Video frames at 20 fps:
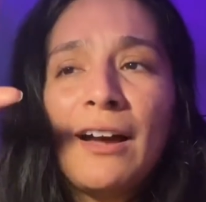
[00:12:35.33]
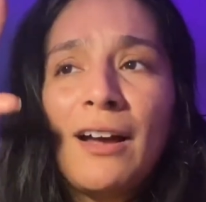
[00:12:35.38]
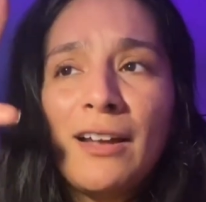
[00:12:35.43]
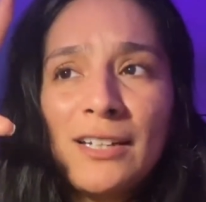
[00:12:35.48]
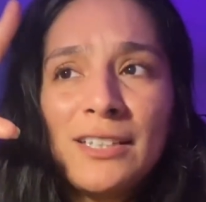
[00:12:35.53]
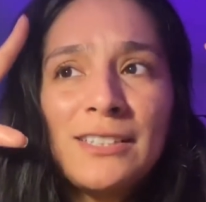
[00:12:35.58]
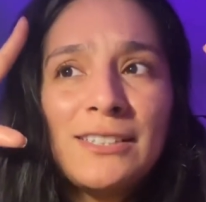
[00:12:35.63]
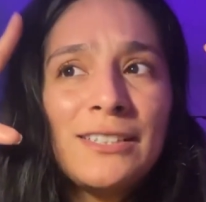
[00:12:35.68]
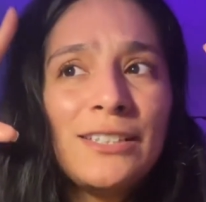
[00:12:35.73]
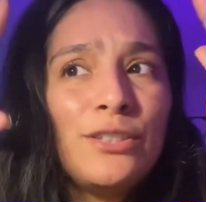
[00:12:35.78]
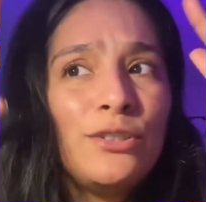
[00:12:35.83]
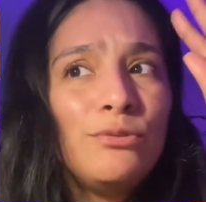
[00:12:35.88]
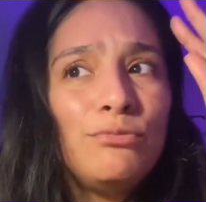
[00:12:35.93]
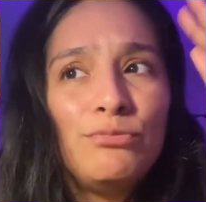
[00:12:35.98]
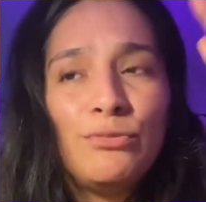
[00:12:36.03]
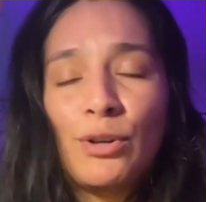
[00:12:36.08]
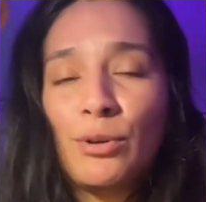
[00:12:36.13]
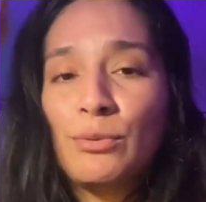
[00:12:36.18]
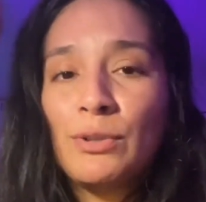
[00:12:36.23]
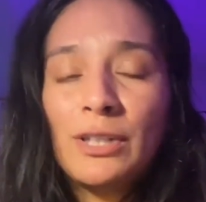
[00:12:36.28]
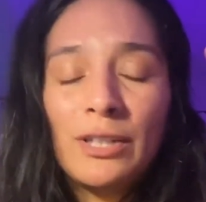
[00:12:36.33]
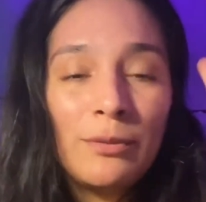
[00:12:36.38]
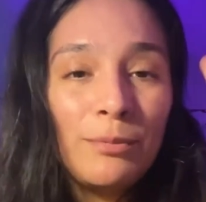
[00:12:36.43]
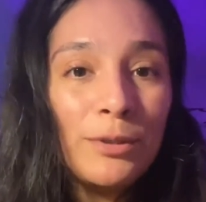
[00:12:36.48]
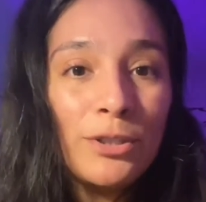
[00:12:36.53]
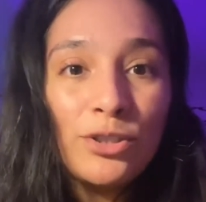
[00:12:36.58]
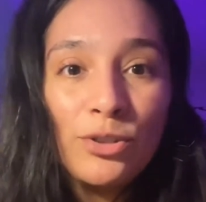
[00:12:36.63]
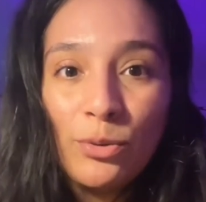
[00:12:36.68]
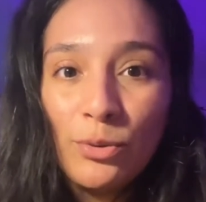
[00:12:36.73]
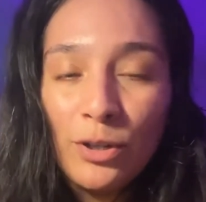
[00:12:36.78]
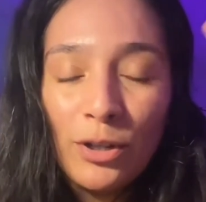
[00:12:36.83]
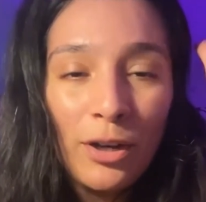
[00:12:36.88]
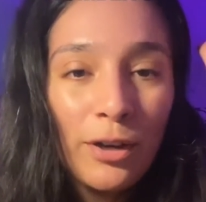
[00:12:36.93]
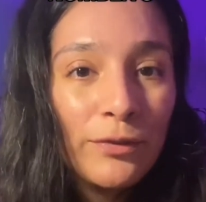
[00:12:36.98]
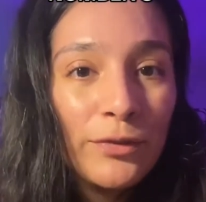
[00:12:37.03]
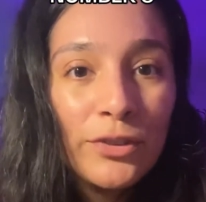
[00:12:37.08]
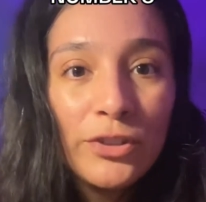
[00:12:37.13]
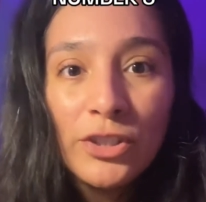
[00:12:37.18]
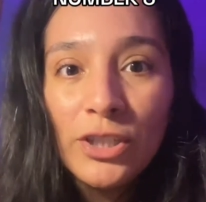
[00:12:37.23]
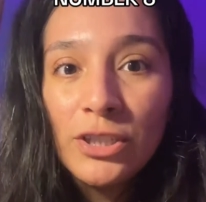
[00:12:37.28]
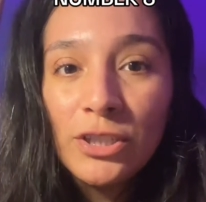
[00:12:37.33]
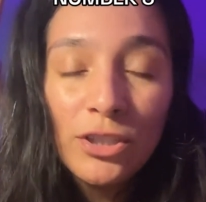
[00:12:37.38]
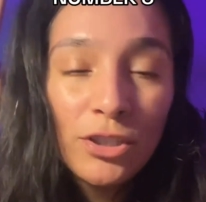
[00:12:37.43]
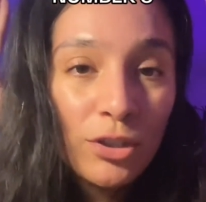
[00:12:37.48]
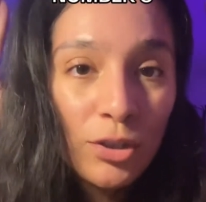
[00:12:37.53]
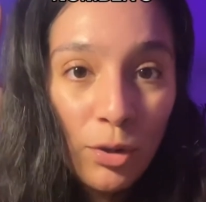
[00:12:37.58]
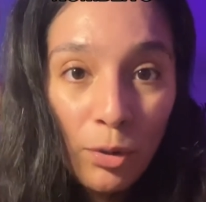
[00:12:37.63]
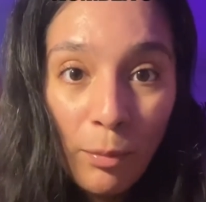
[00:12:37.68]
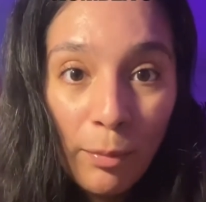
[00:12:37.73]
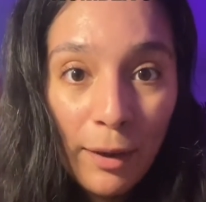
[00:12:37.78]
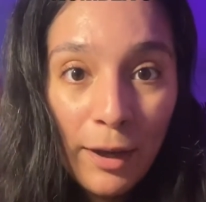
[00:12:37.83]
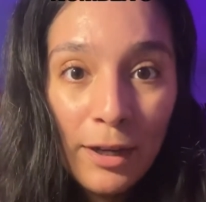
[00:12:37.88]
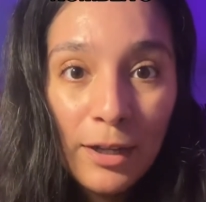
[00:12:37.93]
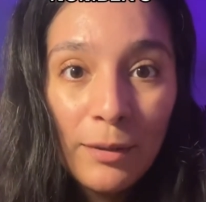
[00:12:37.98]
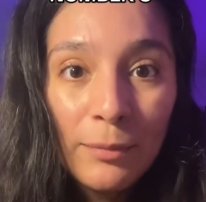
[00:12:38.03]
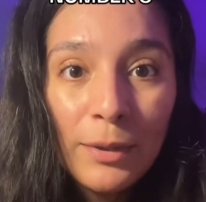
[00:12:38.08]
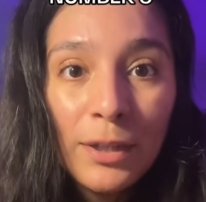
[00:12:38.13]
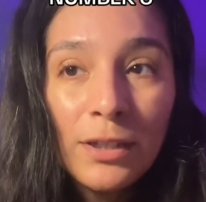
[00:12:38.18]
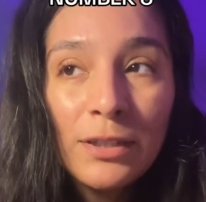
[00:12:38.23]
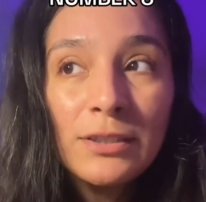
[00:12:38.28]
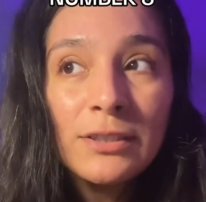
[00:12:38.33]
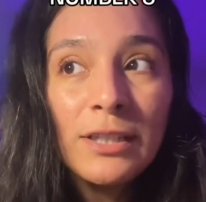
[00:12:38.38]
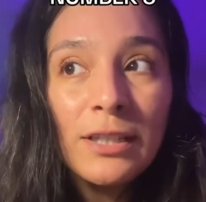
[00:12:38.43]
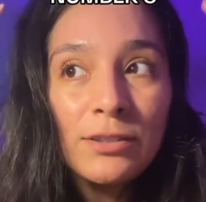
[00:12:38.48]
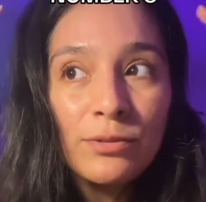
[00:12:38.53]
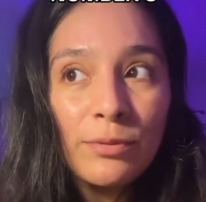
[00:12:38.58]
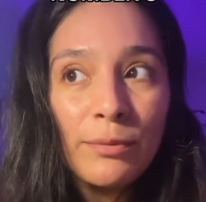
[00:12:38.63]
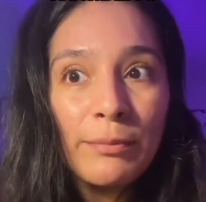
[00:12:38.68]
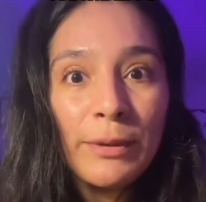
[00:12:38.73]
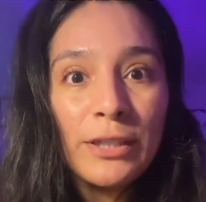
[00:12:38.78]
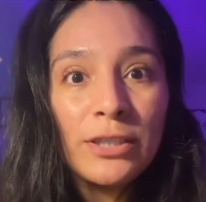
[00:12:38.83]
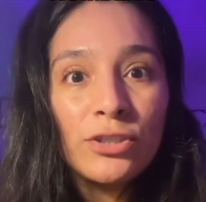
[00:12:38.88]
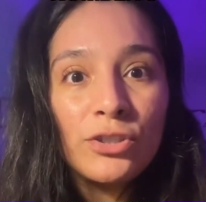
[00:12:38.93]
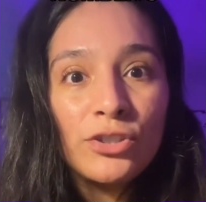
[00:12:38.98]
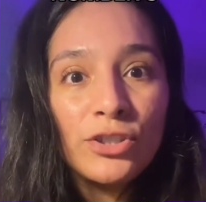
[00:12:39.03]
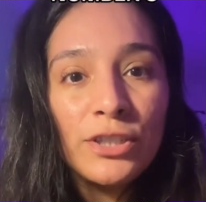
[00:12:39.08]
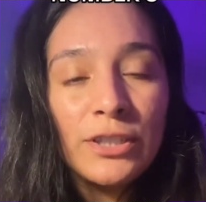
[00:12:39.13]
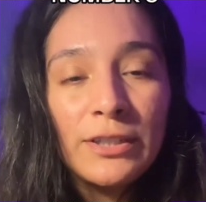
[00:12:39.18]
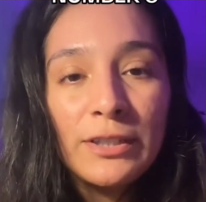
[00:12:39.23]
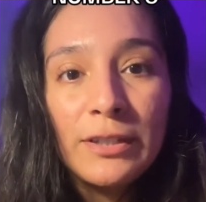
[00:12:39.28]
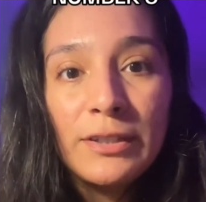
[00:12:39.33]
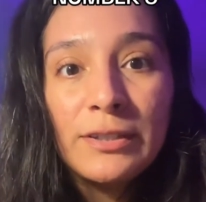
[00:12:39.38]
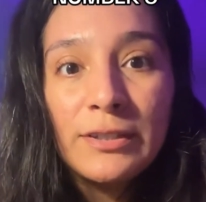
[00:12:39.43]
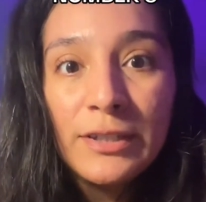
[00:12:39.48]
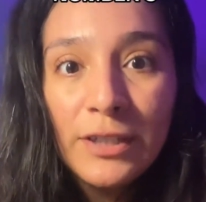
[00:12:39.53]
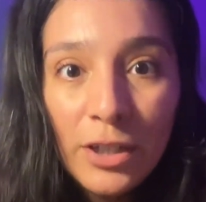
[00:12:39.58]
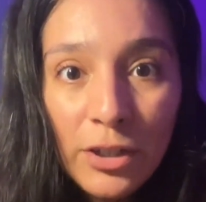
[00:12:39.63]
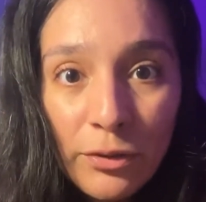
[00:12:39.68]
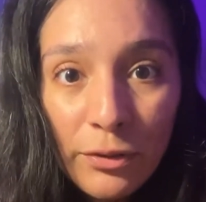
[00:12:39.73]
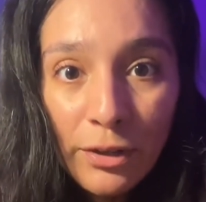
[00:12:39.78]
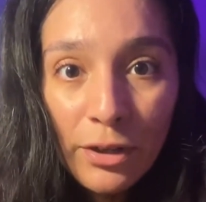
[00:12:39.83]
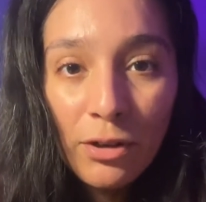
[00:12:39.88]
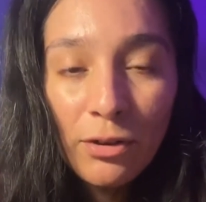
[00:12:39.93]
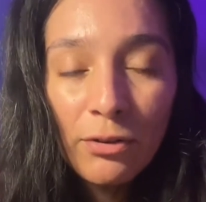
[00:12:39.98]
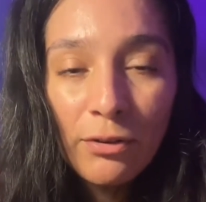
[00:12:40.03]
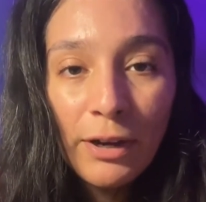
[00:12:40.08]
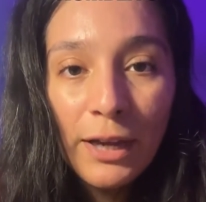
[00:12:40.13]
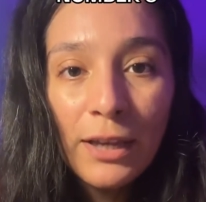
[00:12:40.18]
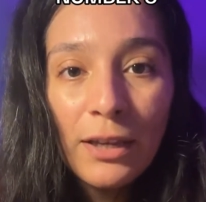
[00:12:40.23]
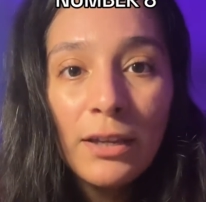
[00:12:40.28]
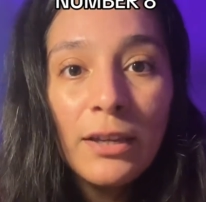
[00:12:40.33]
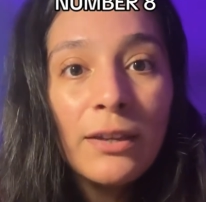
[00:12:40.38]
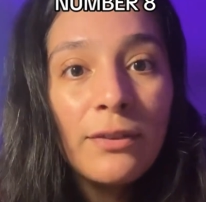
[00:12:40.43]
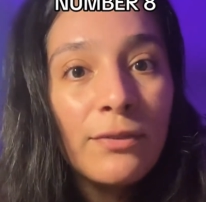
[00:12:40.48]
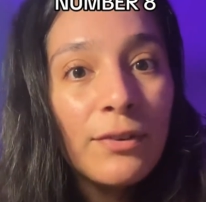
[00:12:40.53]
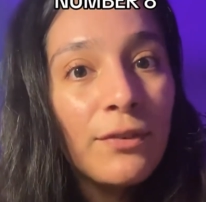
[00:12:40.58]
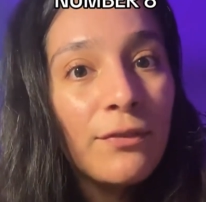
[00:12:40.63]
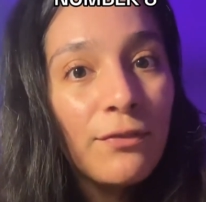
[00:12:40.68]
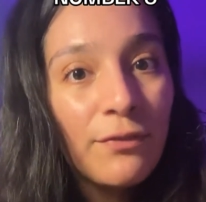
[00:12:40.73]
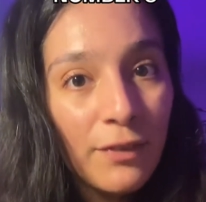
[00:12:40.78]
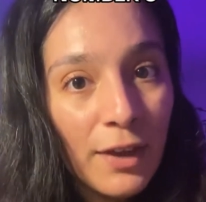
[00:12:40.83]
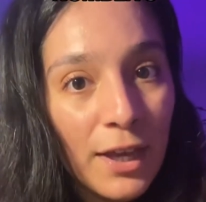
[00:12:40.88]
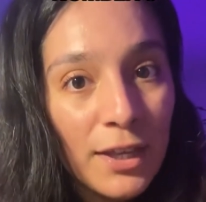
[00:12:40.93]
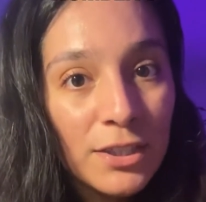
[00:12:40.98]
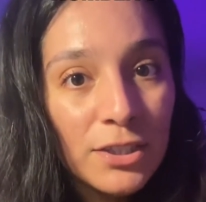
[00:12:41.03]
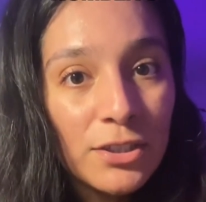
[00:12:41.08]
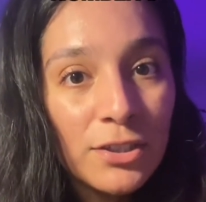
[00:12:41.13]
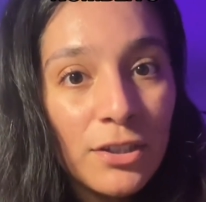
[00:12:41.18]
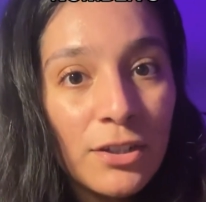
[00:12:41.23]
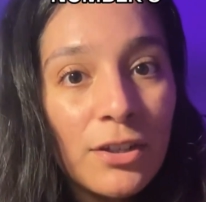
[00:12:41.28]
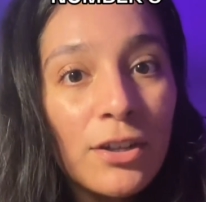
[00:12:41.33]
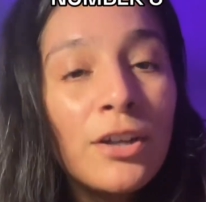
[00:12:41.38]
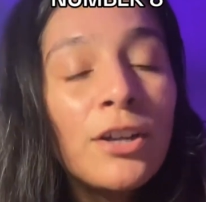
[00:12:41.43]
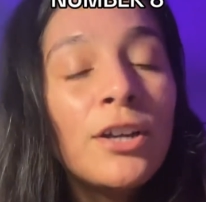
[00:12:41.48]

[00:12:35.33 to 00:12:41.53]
Honestly, you don't need to be showing off your shit to nobody, because that's what makes your shit deteriorate even faster.